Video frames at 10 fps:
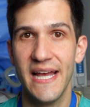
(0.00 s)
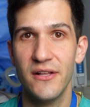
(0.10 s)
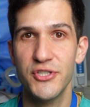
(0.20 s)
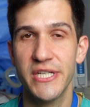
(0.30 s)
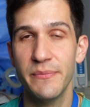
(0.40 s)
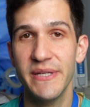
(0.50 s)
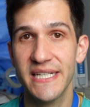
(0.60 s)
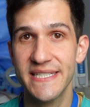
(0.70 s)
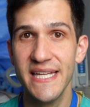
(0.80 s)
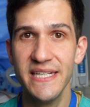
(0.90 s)
analogy can be
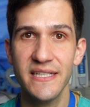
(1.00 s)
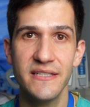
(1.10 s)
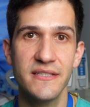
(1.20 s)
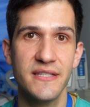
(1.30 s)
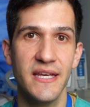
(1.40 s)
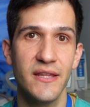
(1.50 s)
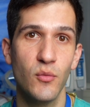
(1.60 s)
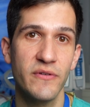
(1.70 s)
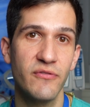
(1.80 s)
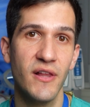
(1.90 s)
extended to say that
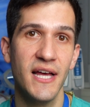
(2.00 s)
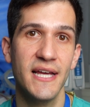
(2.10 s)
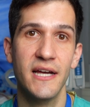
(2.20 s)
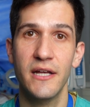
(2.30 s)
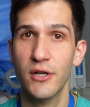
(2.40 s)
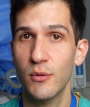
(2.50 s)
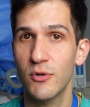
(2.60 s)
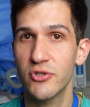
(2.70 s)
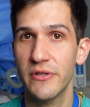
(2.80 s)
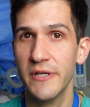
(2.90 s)
when flying on a
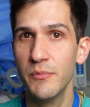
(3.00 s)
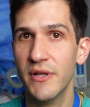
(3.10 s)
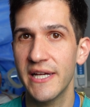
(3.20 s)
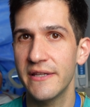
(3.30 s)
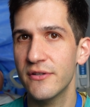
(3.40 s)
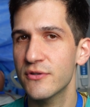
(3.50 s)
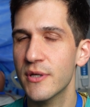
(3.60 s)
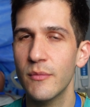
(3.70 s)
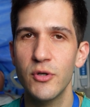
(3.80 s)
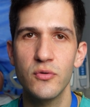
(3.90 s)
commercial airplane, there's
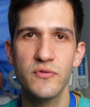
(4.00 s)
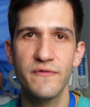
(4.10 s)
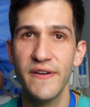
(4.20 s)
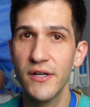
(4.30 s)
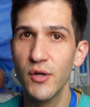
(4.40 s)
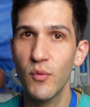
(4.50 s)
someone who's very